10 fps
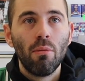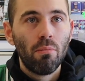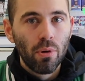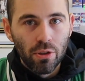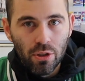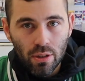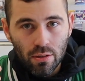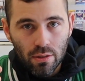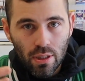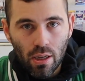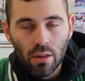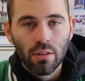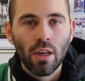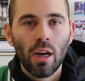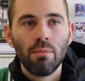but just take your
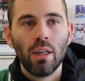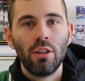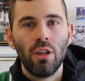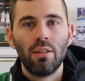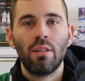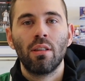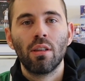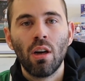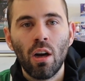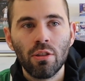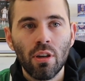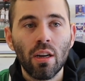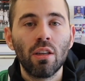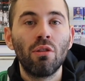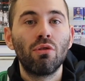time digesting the
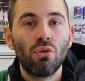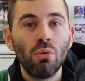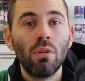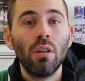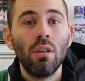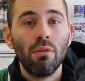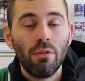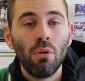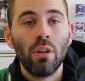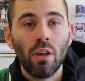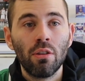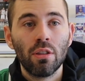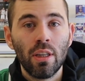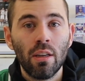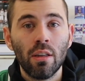contract and truly, fully
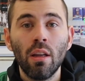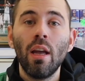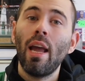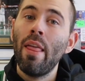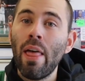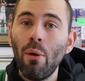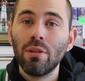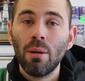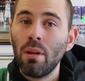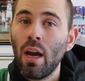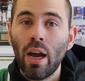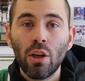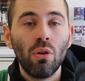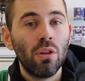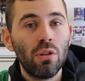understand it. And that was something I
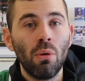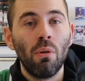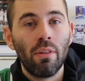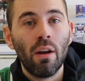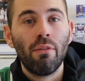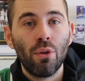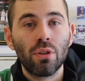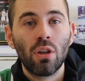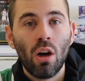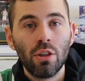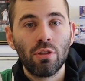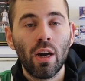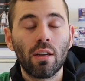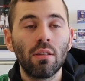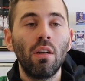couldn't do with that first
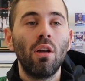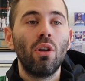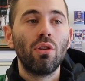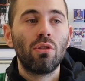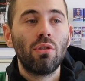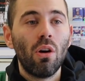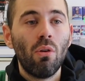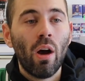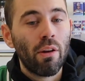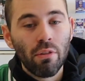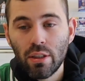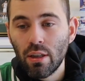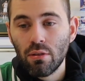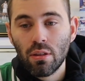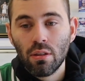contract. So I reached
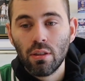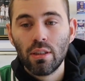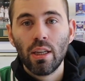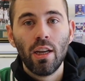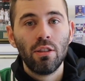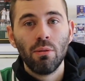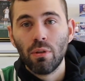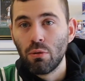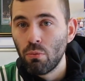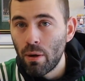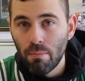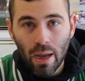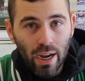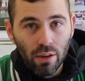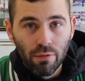out to the listing agent. We went
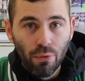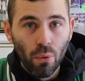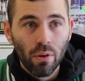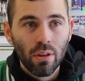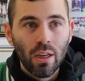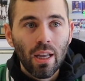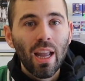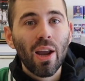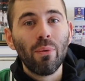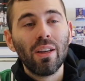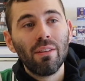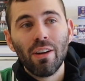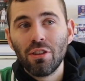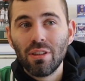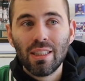back and forth, and we
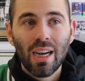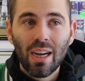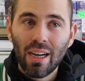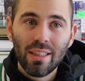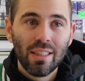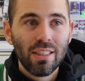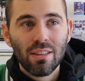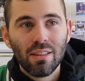eventually it